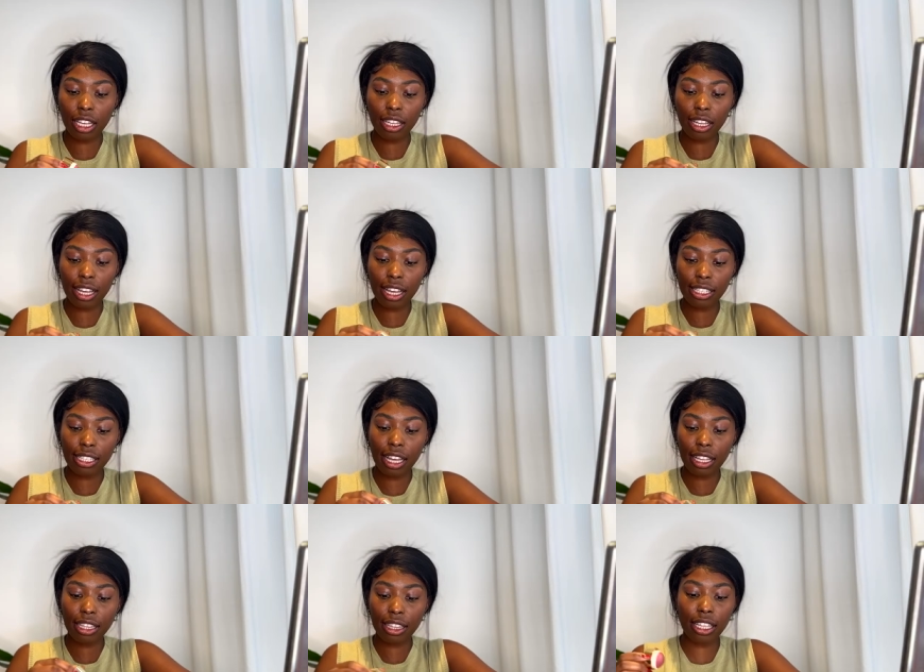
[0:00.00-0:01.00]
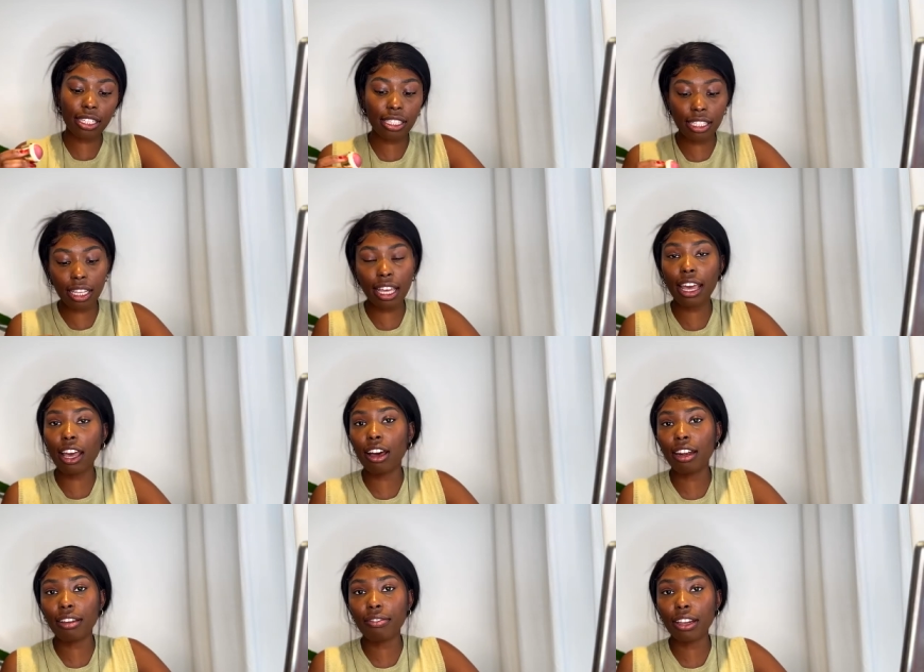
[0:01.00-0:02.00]
Like I said, this is a
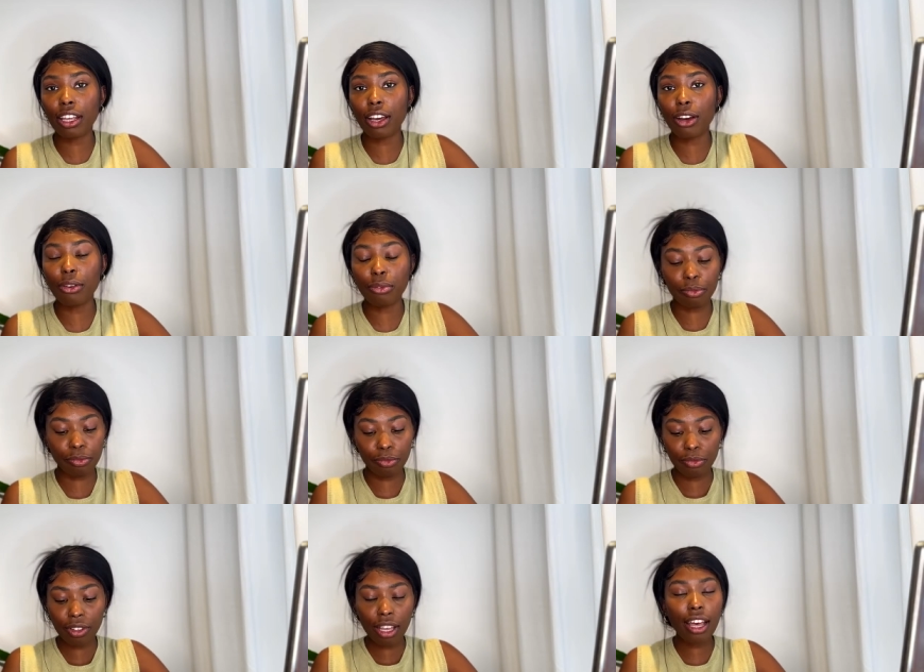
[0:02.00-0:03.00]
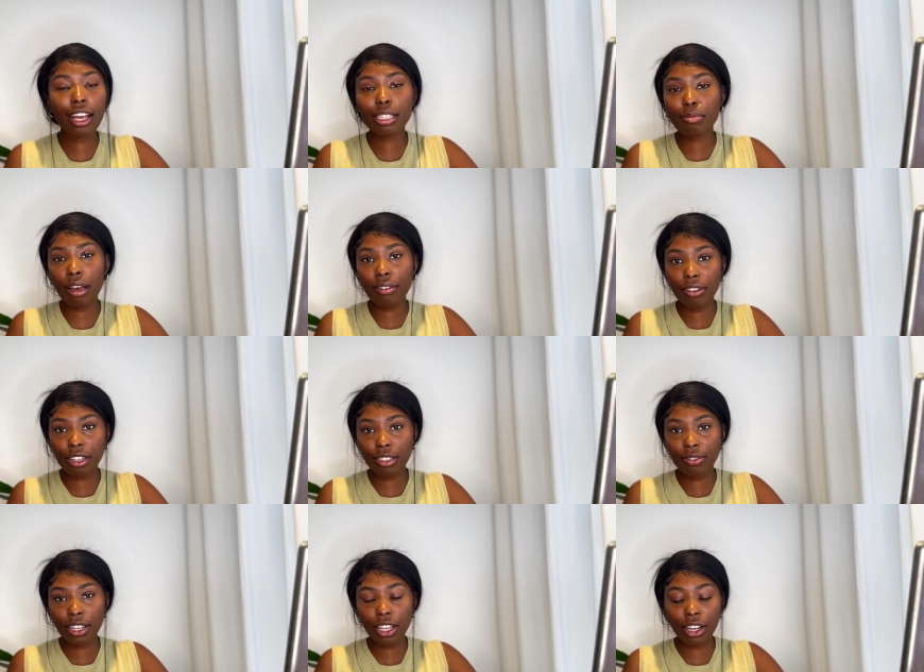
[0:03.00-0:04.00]
chaotic video. It's my first
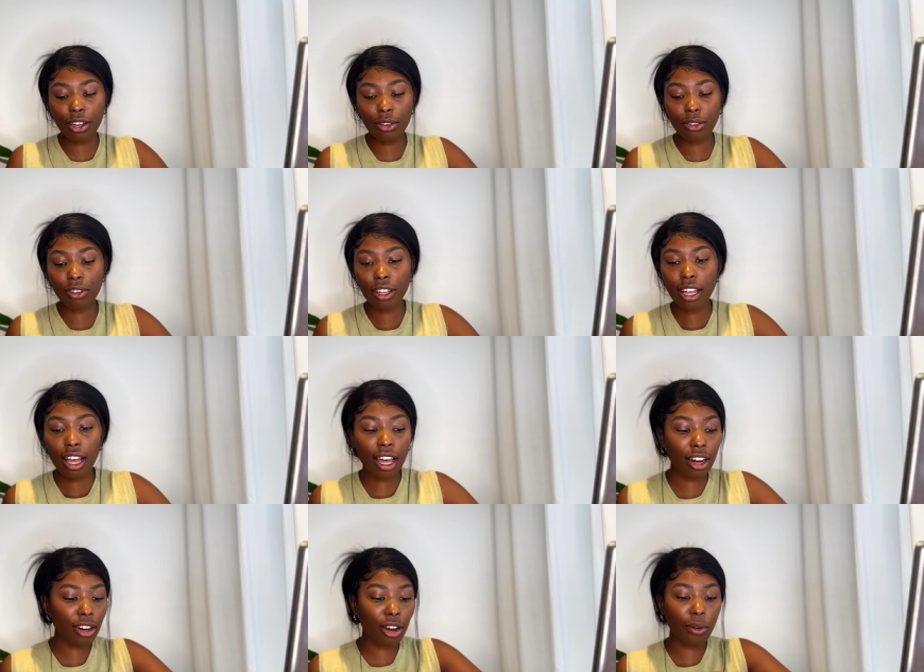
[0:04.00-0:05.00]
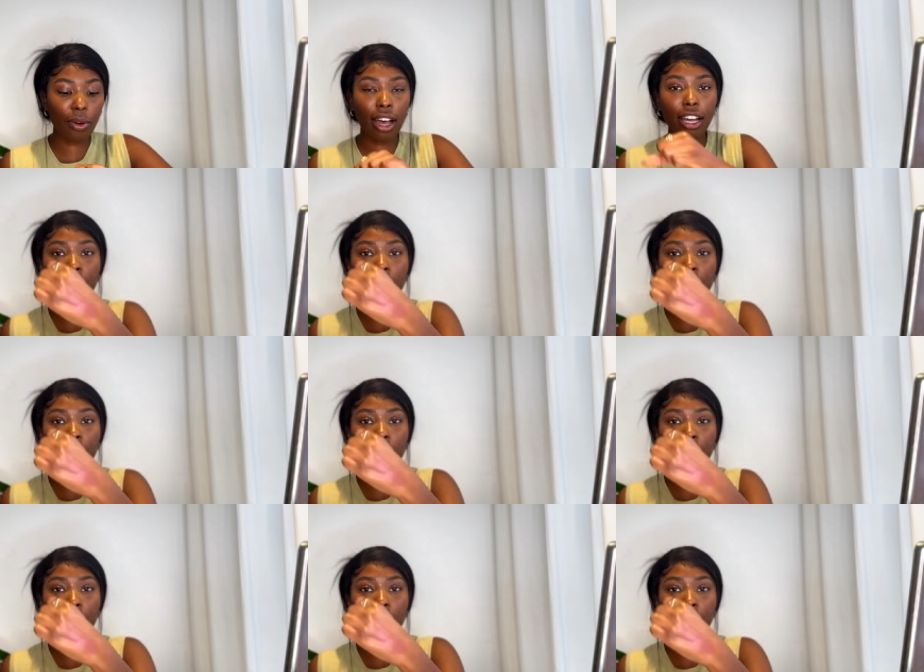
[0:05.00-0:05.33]
video. I don't know why I